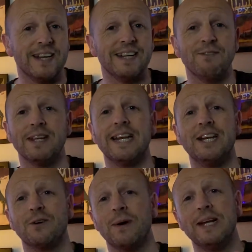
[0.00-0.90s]
I didn't really
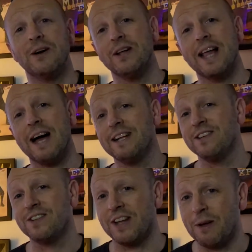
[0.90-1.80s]
need to go into all that, I
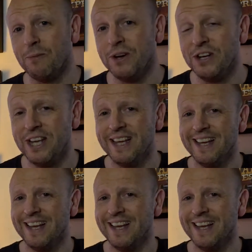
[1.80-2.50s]
just thought I would.